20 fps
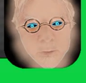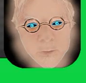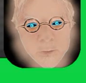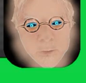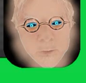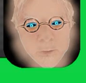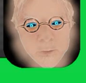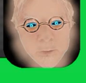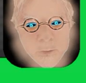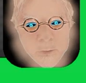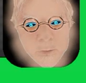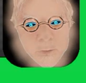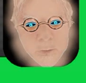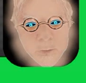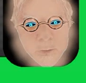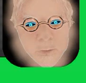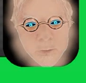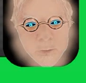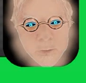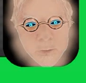
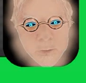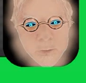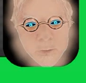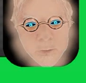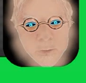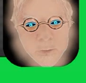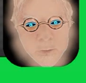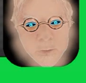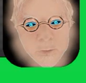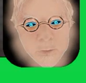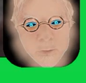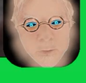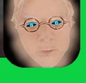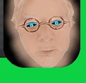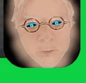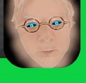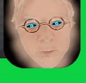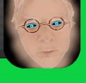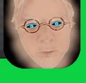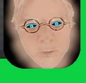
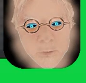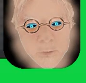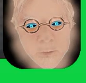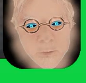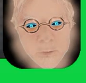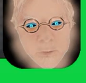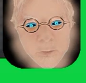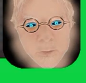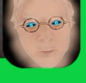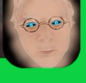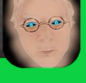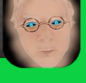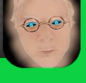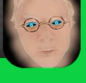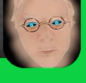(not speaking)